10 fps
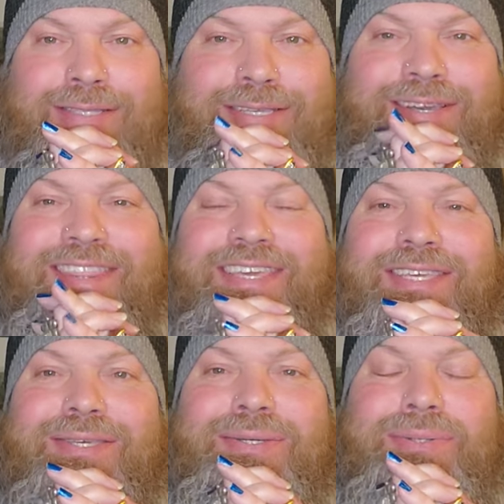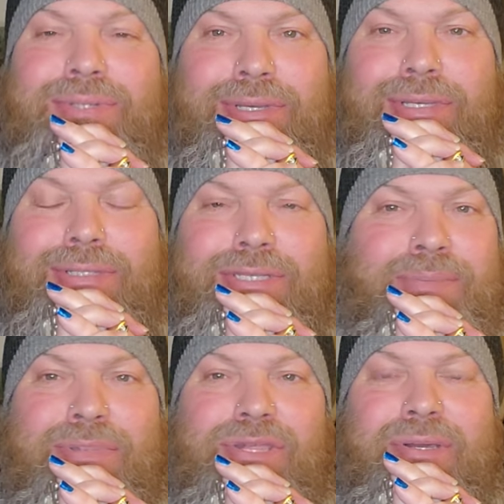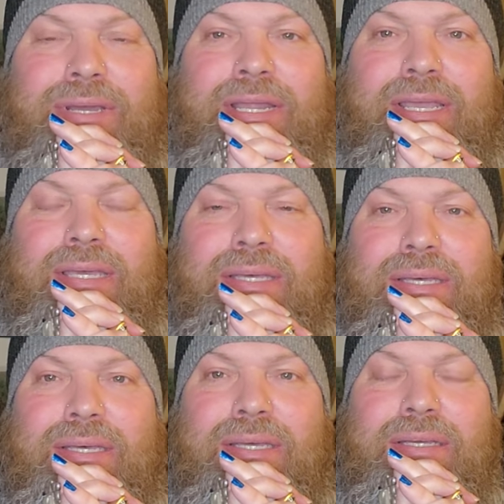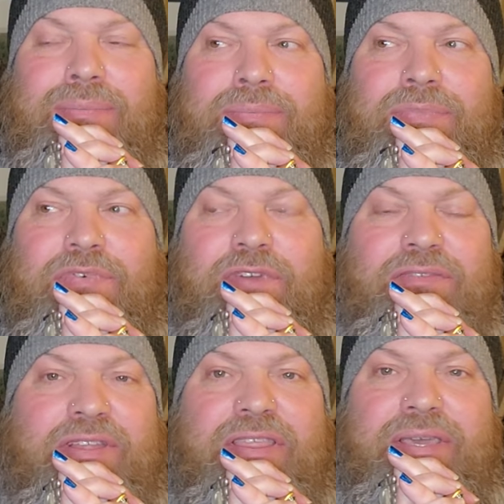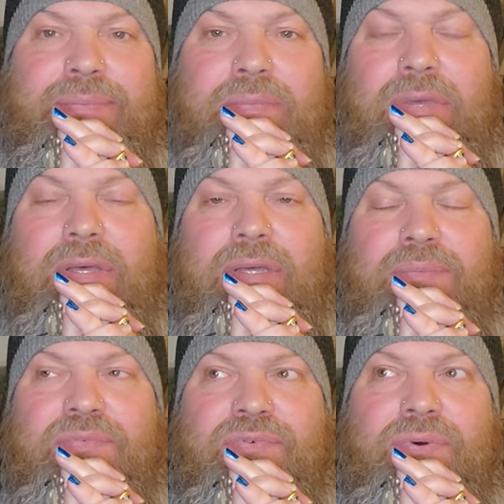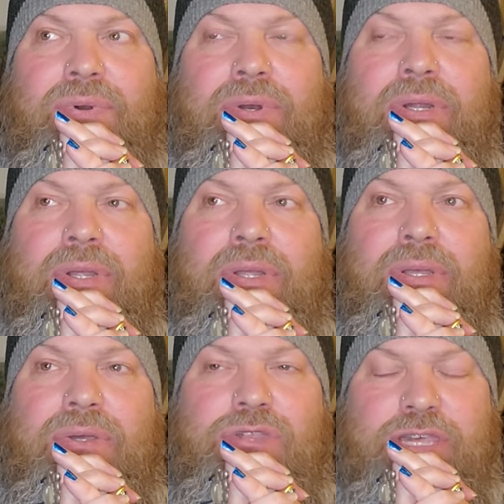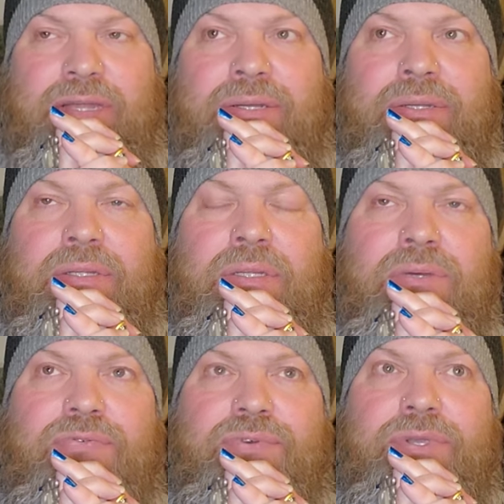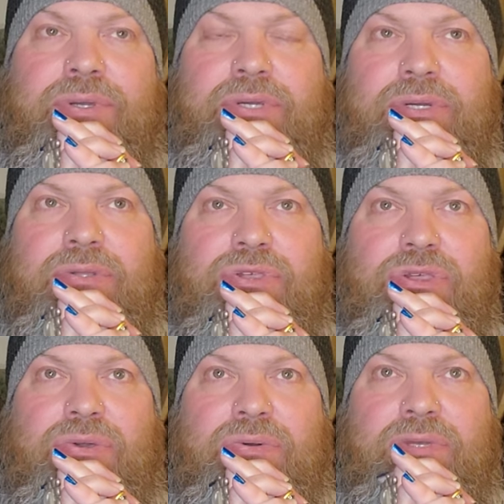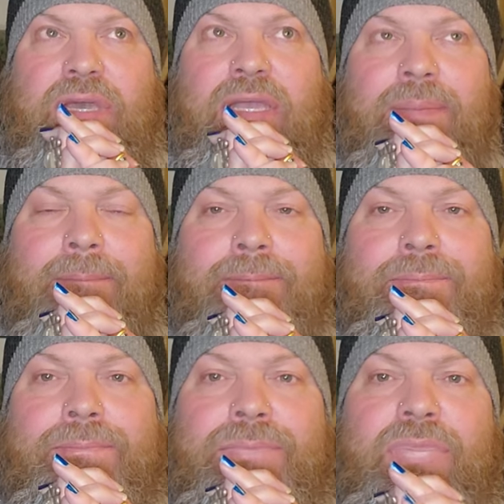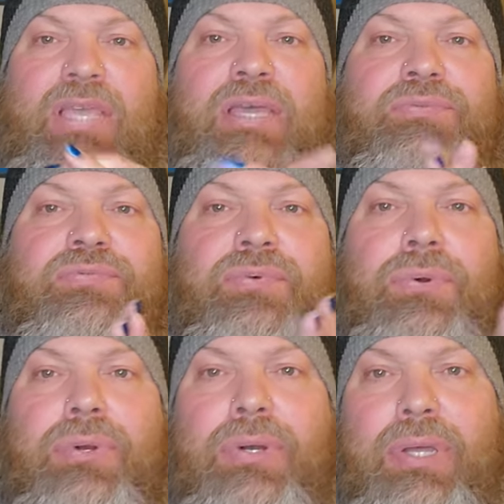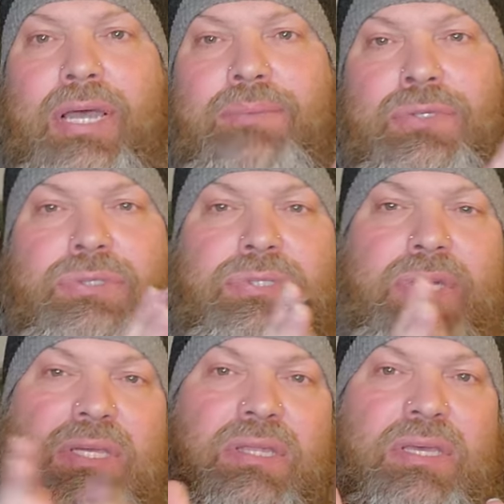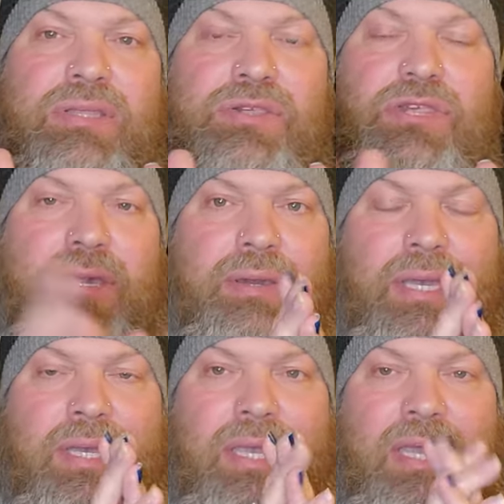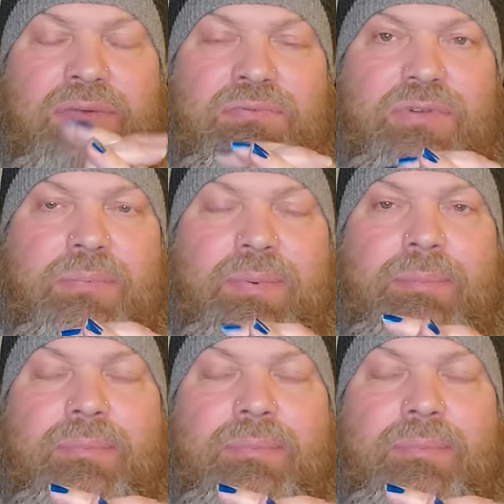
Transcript: Sarah, thank you so much already um, for everything, um, for your channel, for your courage to create, and for um, your strength in sharing and for